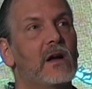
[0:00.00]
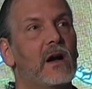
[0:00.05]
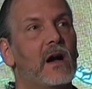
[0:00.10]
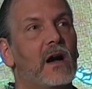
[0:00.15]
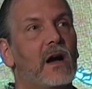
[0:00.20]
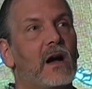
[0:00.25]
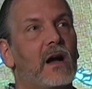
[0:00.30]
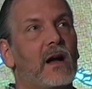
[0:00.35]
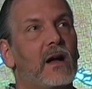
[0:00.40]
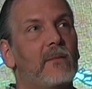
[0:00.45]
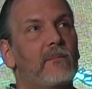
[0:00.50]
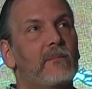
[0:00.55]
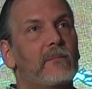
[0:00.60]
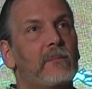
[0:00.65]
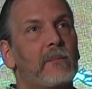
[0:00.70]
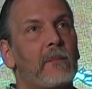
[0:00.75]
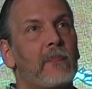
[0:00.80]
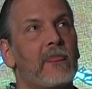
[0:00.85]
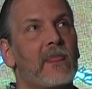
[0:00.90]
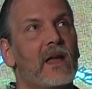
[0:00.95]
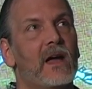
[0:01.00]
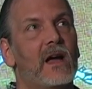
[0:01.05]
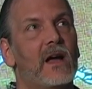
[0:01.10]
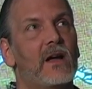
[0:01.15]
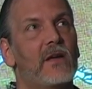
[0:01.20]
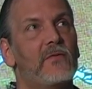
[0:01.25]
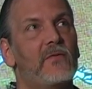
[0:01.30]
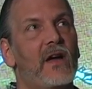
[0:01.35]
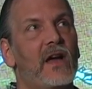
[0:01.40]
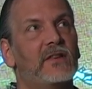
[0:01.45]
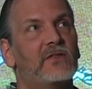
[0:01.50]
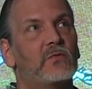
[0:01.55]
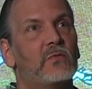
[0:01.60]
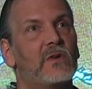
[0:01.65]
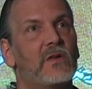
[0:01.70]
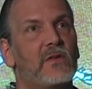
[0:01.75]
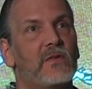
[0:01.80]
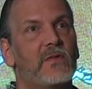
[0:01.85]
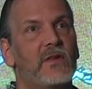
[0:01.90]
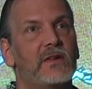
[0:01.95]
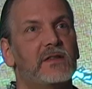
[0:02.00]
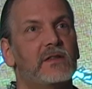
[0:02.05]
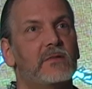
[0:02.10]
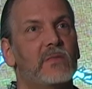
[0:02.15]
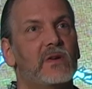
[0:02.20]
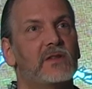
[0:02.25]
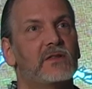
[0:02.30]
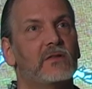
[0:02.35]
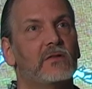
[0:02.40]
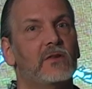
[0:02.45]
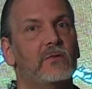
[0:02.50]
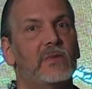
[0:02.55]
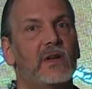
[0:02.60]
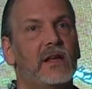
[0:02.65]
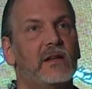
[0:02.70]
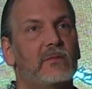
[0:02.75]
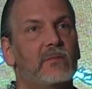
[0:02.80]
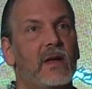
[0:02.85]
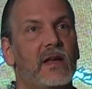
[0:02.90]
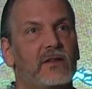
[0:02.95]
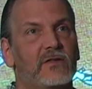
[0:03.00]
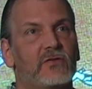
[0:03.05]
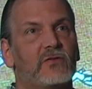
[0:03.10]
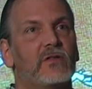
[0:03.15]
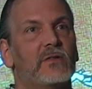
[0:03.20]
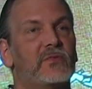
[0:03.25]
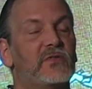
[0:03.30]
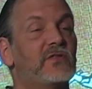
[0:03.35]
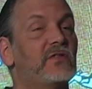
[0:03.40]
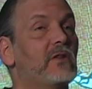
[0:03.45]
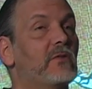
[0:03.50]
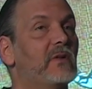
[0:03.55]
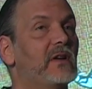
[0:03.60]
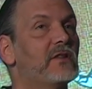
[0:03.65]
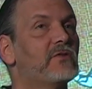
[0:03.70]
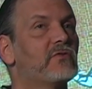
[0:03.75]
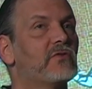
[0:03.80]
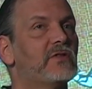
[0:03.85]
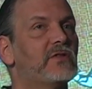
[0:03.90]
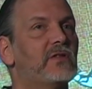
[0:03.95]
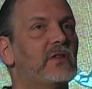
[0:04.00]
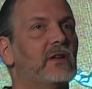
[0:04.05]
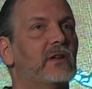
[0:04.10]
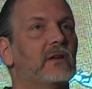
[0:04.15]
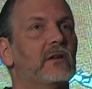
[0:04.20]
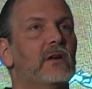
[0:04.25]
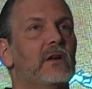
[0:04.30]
that's one of the things that makes illuminated manuscripts so interesting.